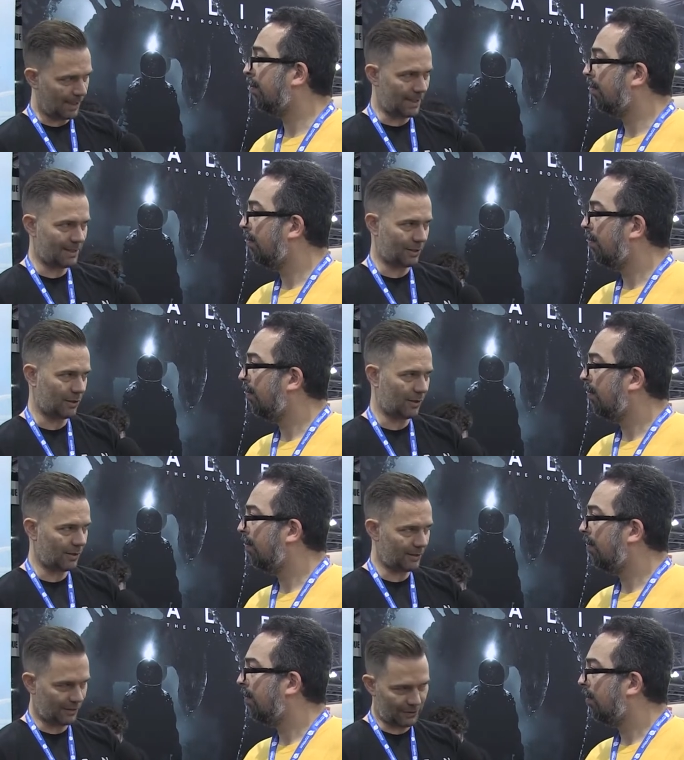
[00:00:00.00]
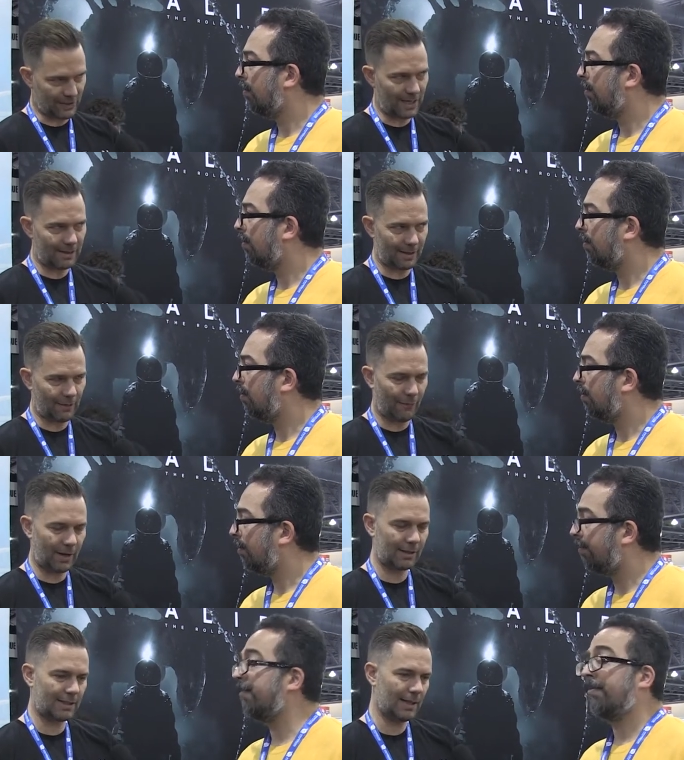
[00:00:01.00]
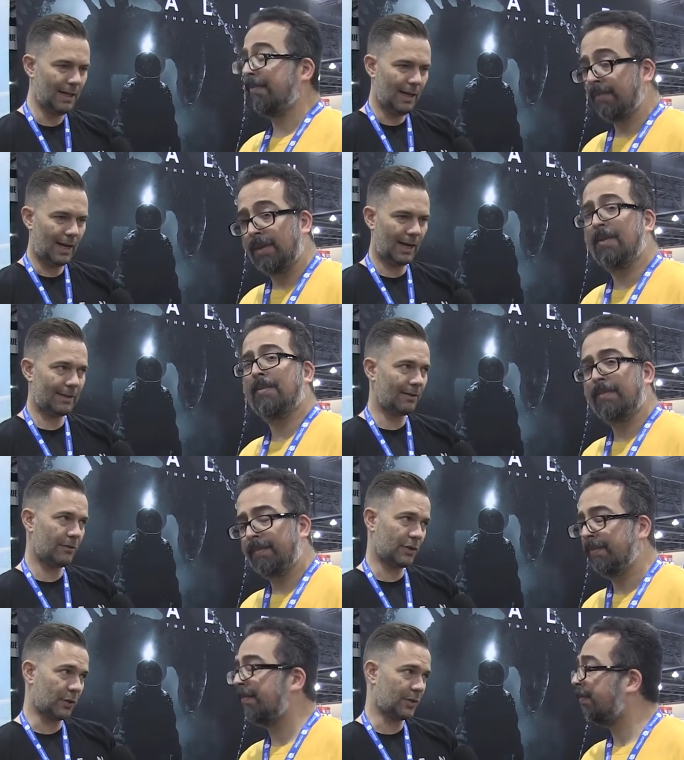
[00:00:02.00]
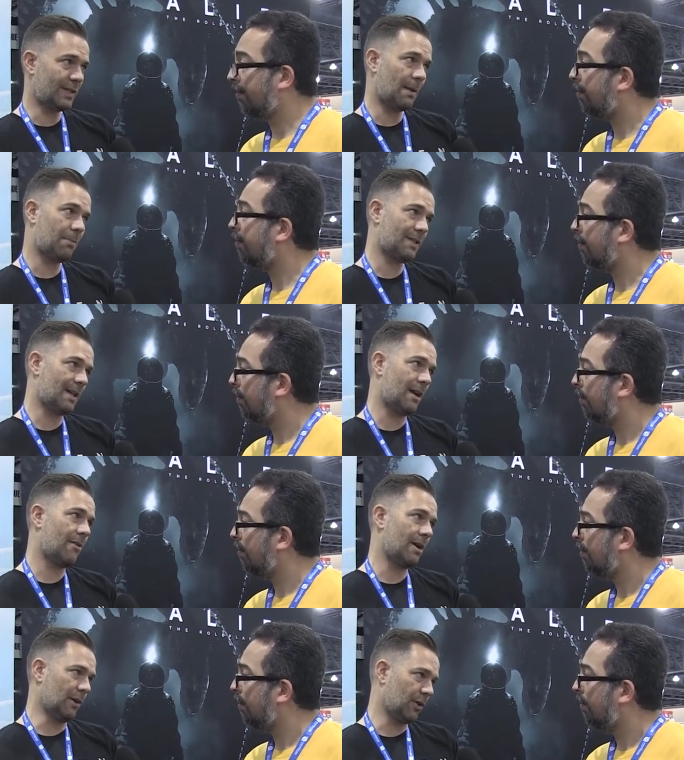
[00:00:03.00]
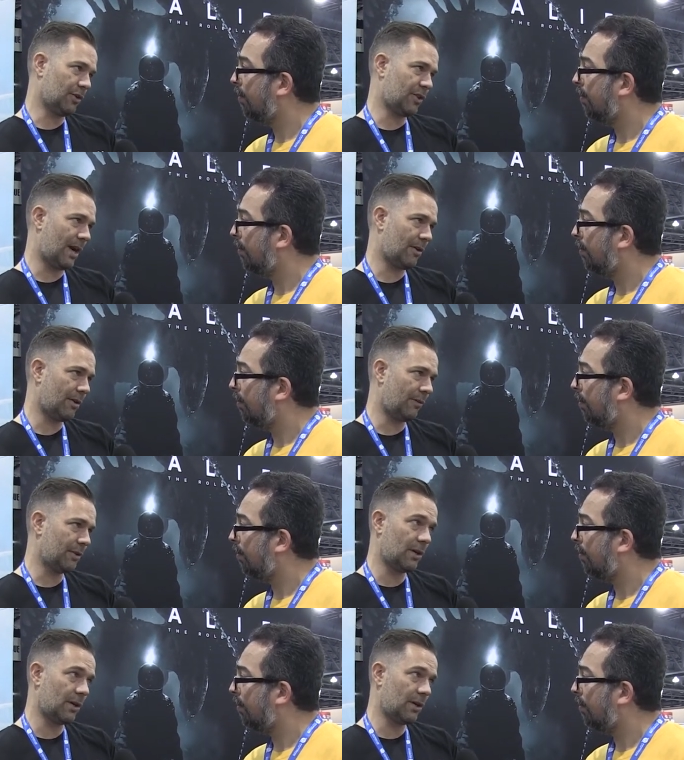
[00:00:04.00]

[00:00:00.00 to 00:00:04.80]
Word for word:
Speaker 1: it easier to, uh, to see the effects. And then there's also a separate scenario called Chariot of the